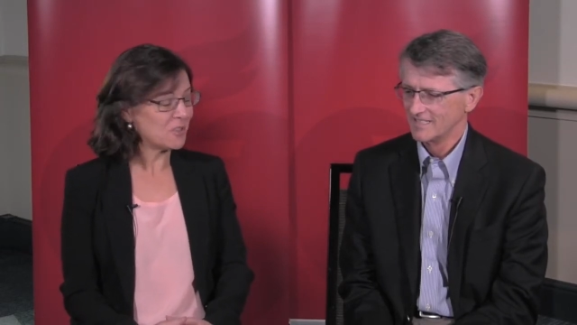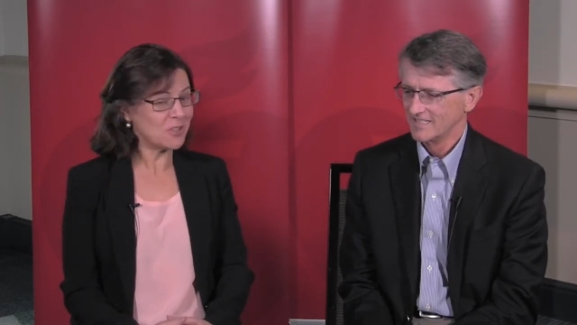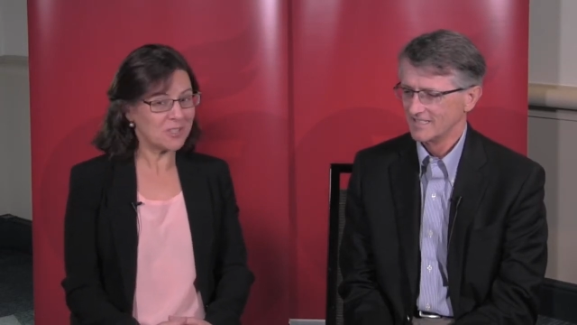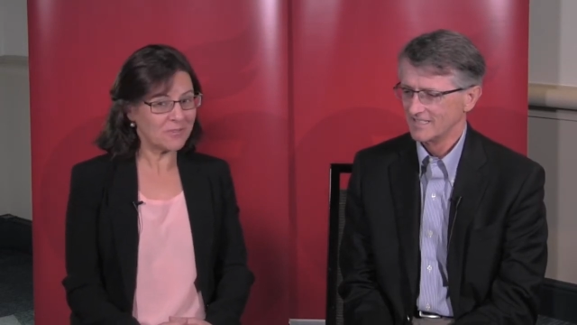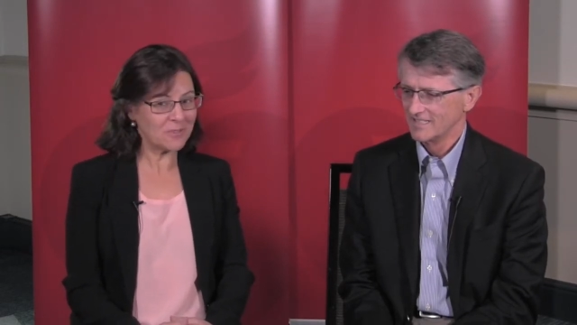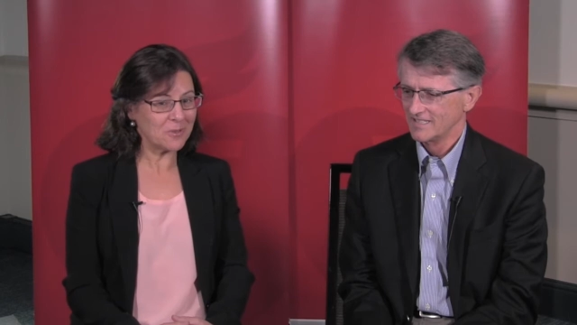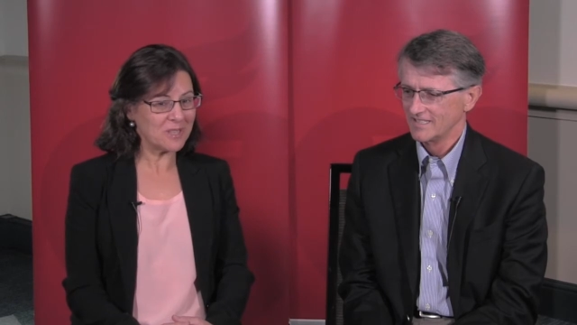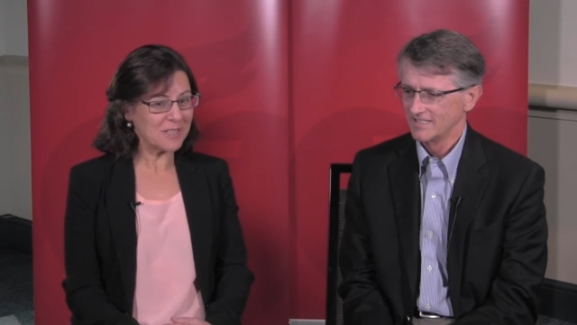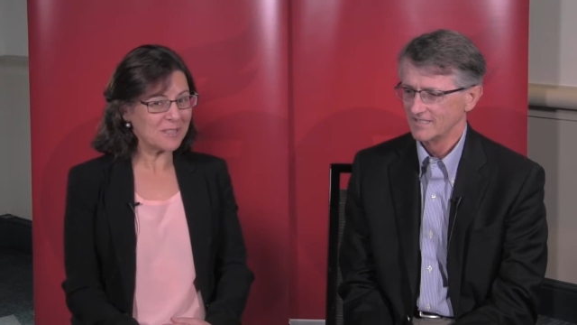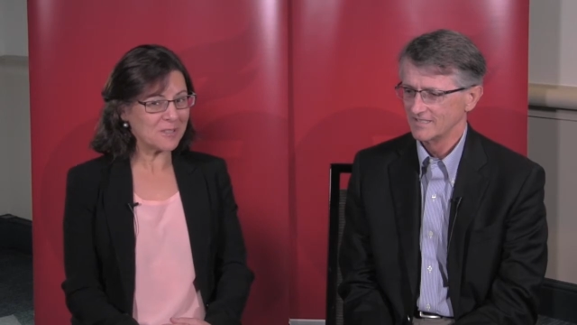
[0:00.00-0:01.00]
Speaker 1: just a few
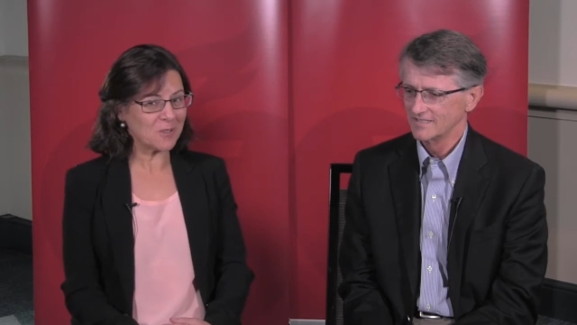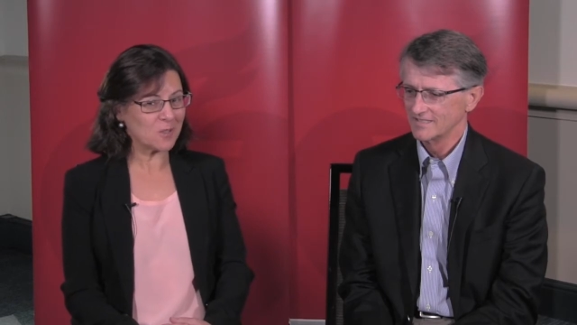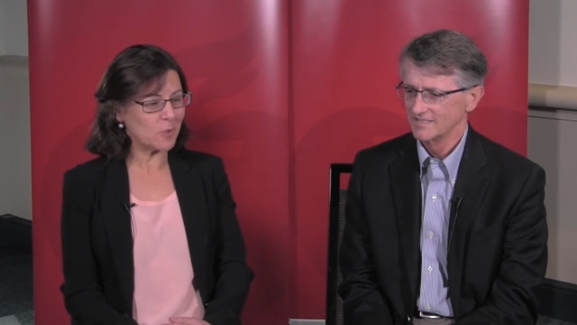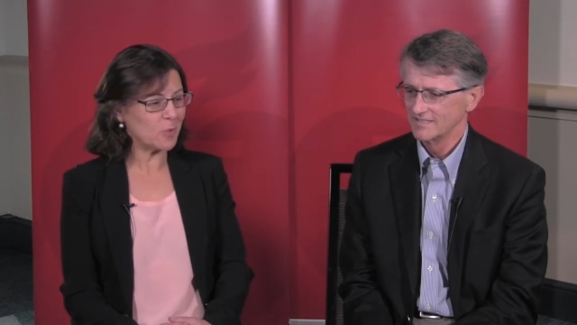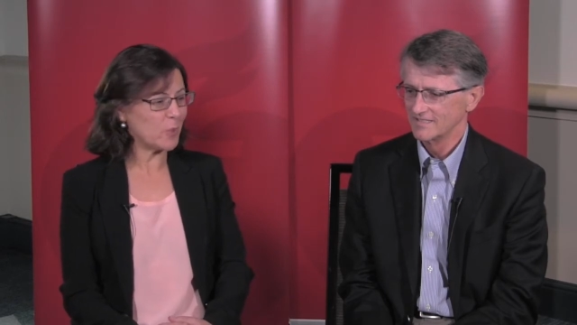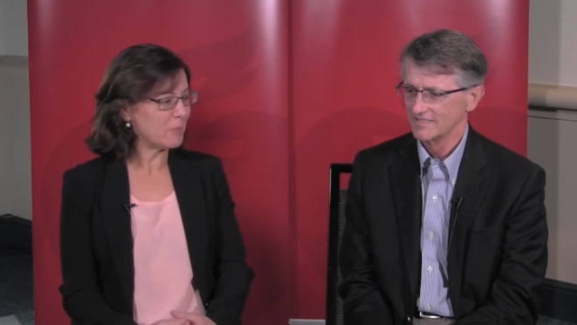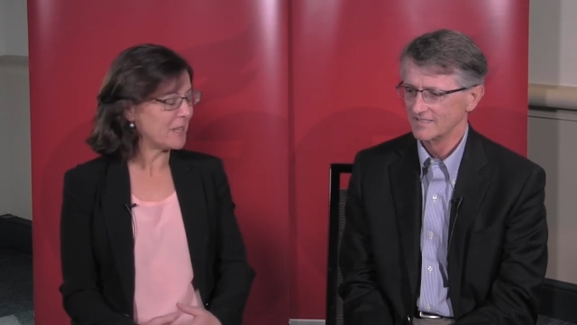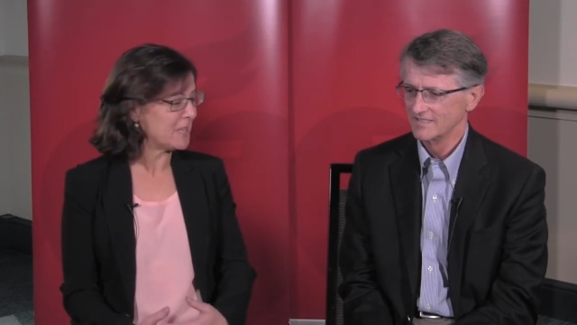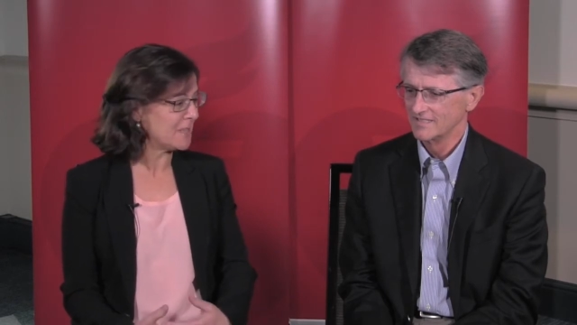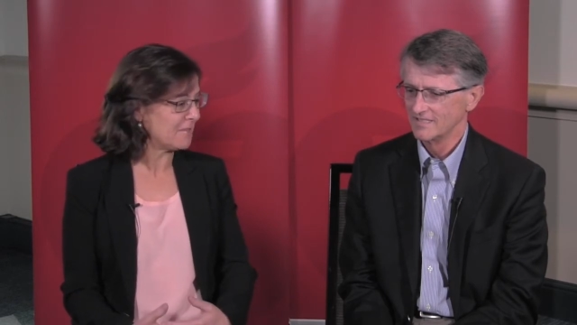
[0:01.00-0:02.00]
years ago when we
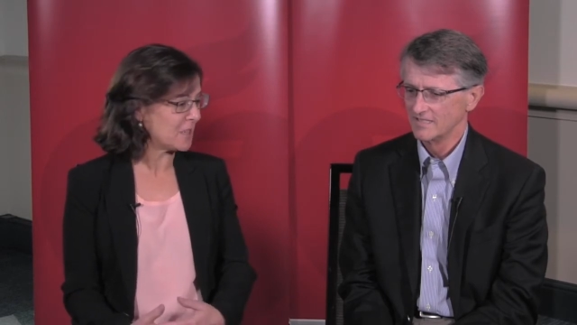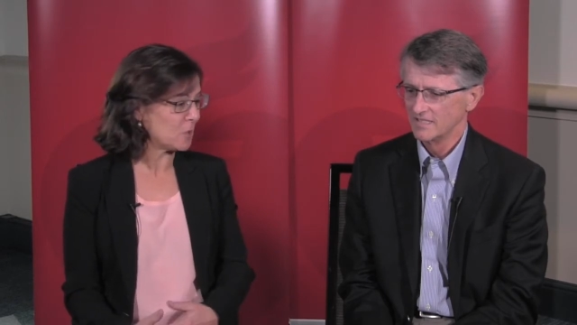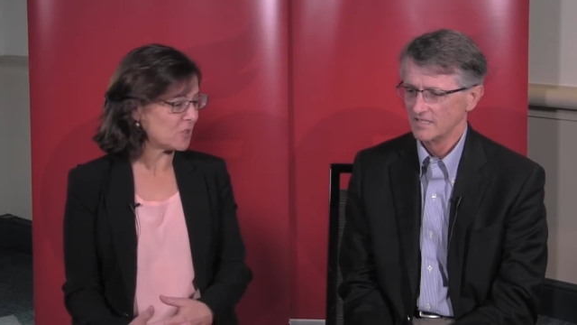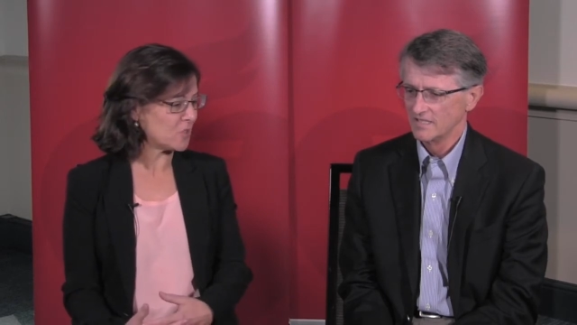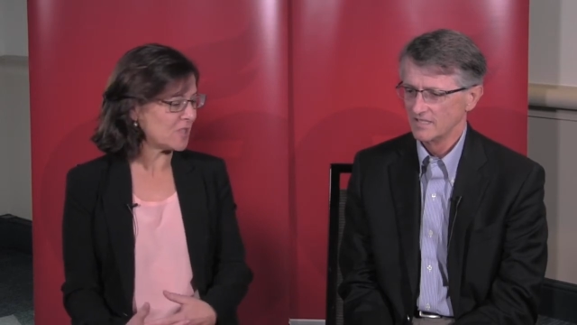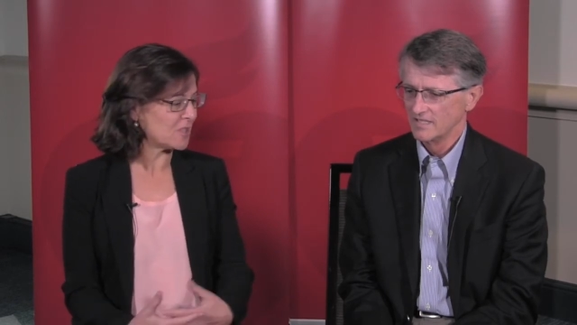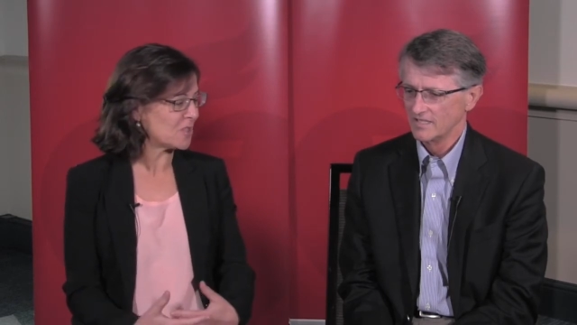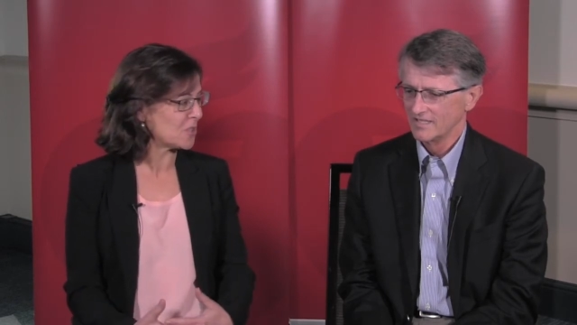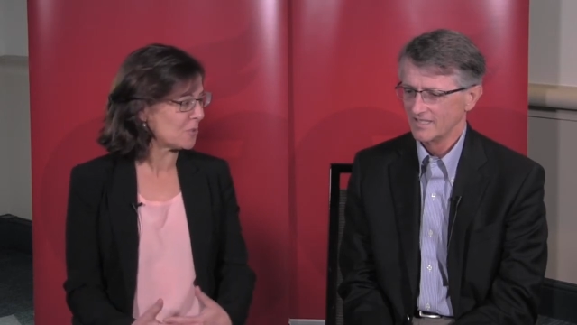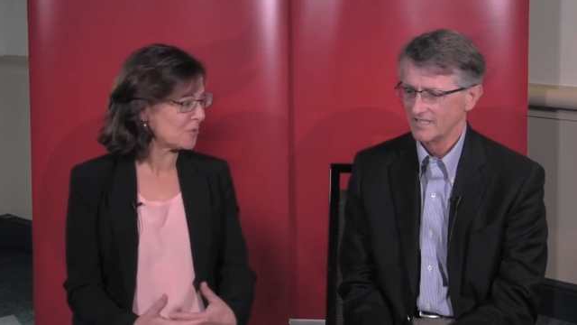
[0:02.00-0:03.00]
believed that it was just
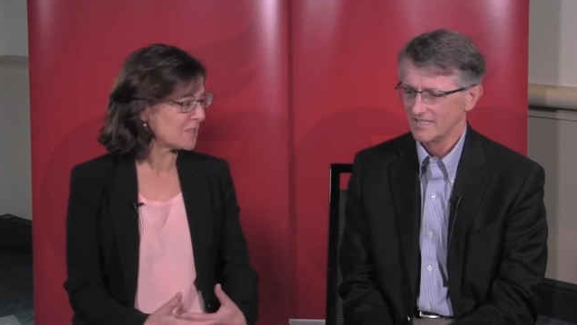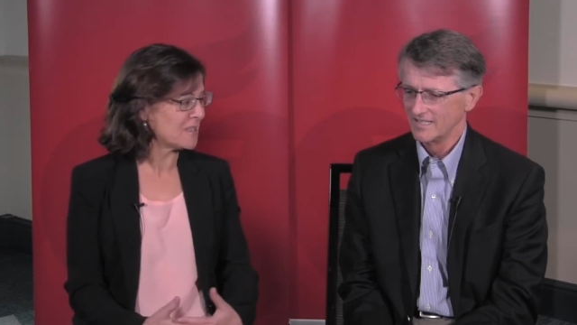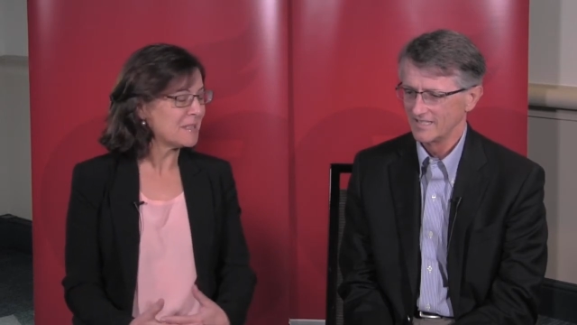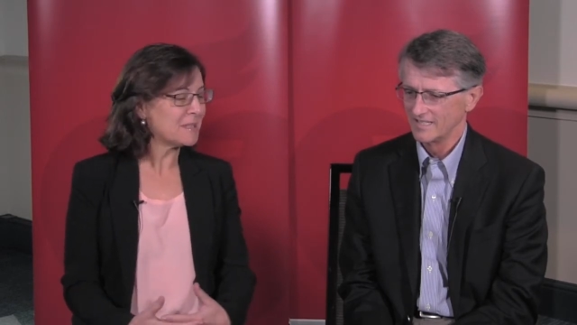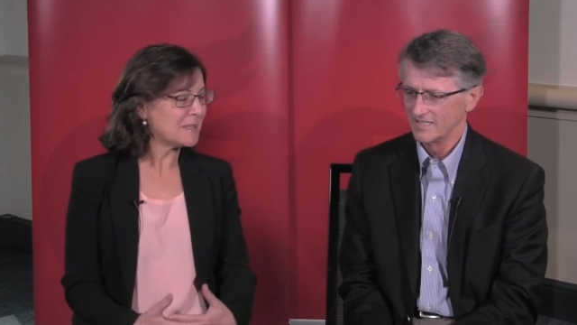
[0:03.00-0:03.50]
the salt